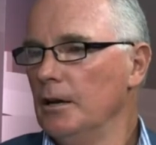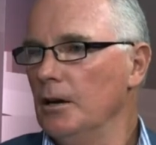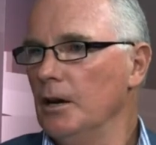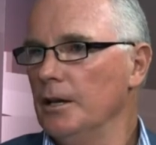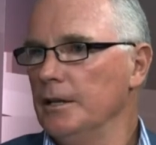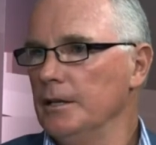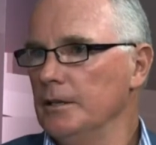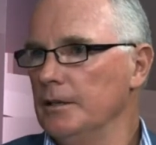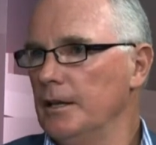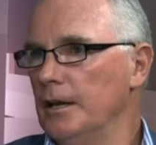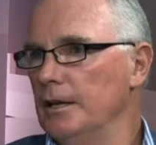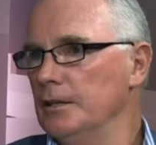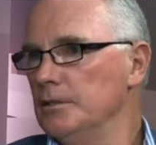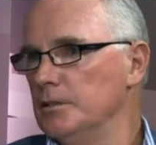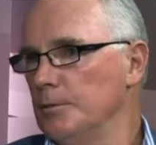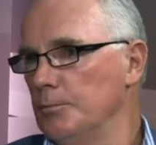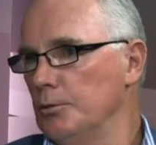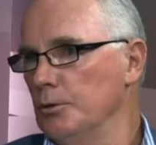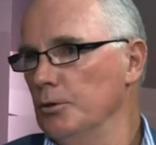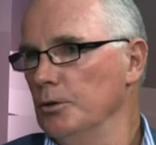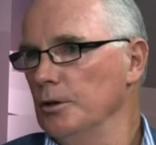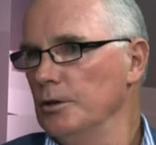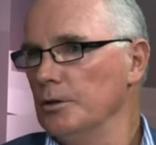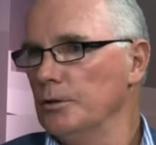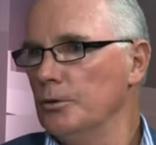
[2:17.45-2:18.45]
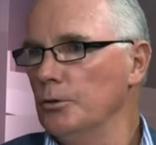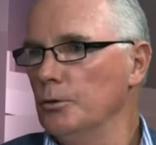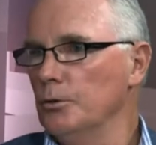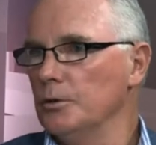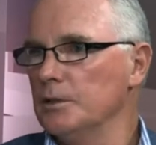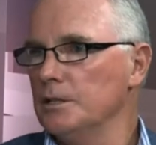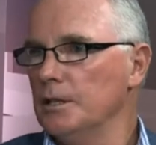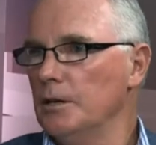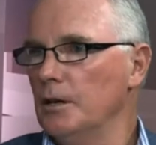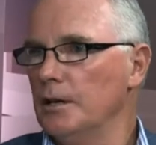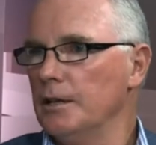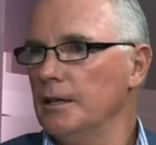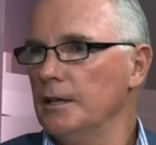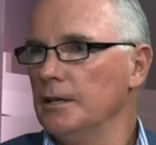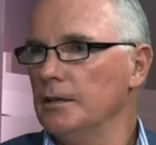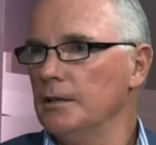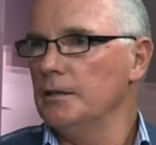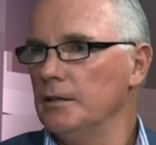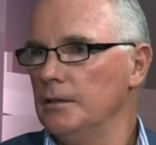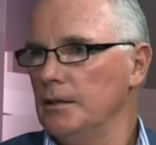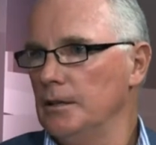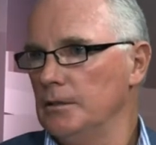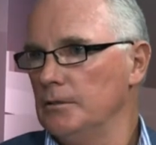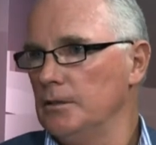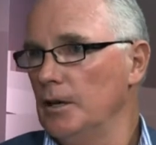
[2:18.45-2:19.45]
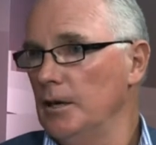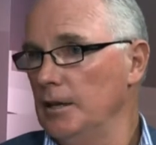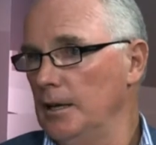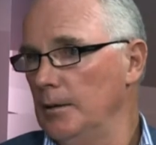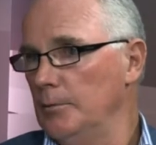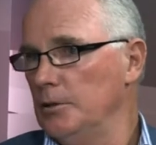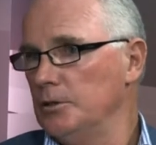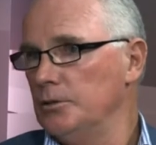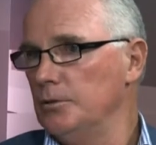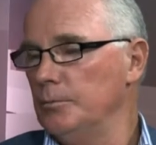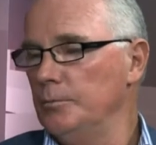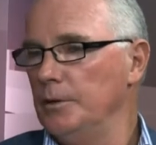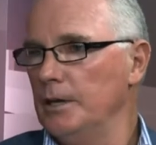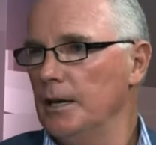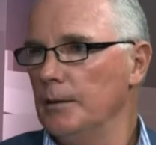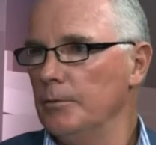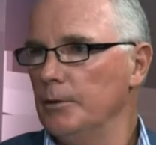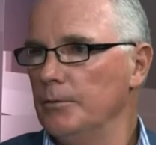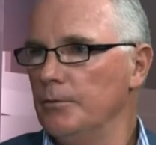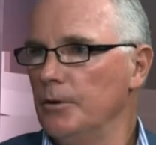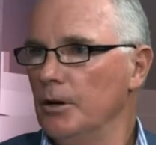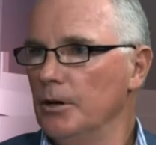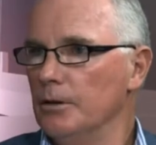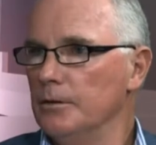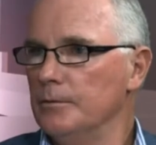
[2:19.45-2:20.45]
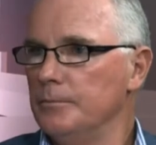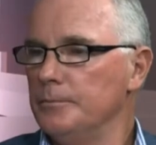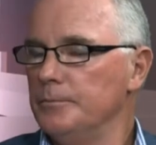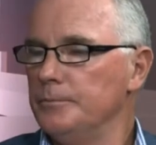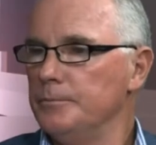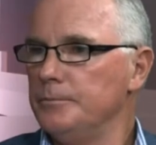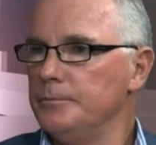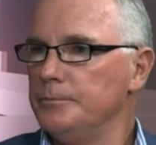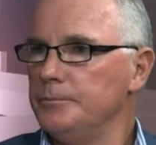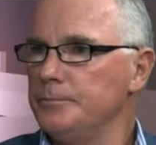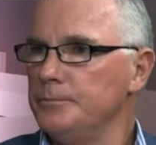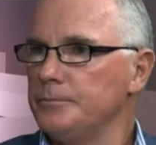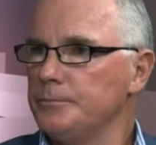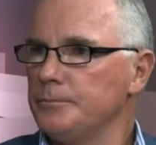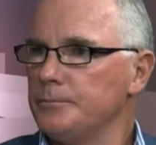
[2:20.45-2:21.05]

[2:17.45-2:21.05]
I think that is a prudent course, and I think Tony Abbott should pick up the phone. And